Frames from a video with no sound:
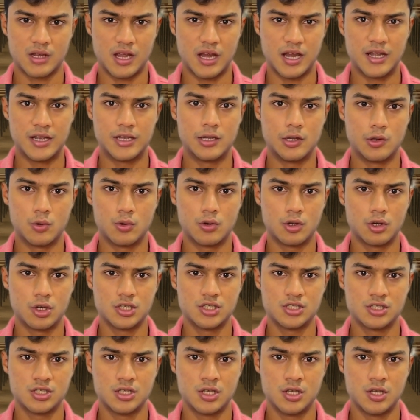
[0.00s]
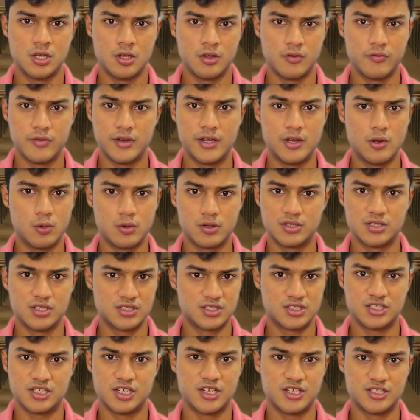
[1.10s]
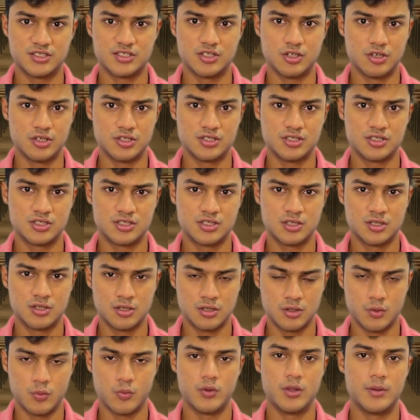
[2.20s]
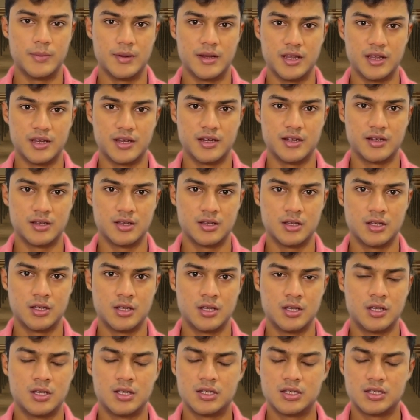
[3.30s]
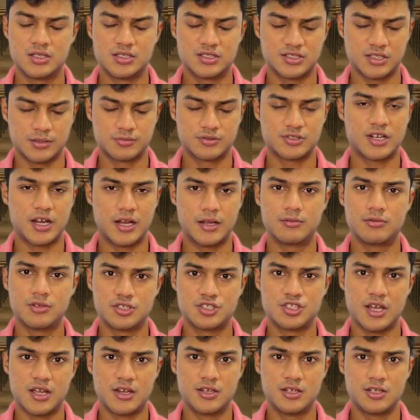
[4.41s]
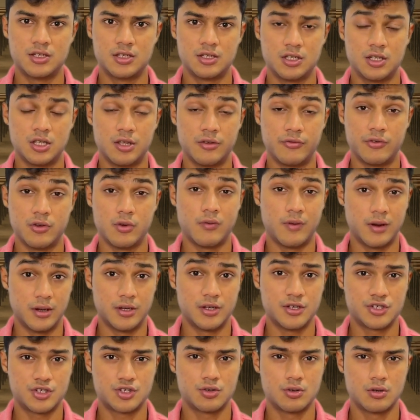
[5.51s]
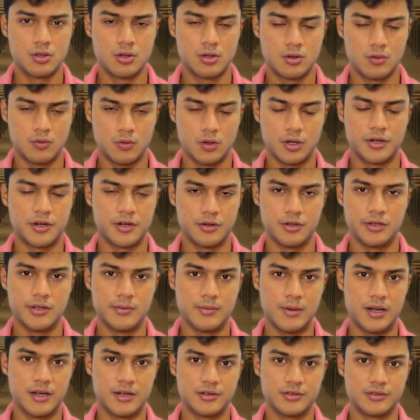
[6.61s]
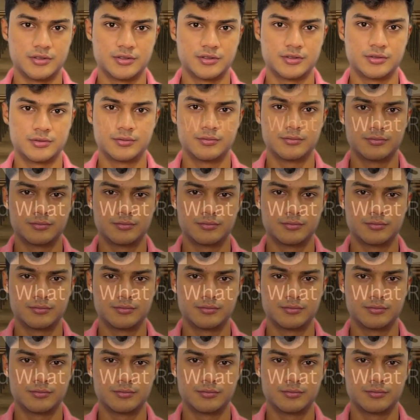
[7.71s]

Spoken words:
At NoNoise, we don't just chase noise, we break it. Subscribe the channel if you've understood what really matters.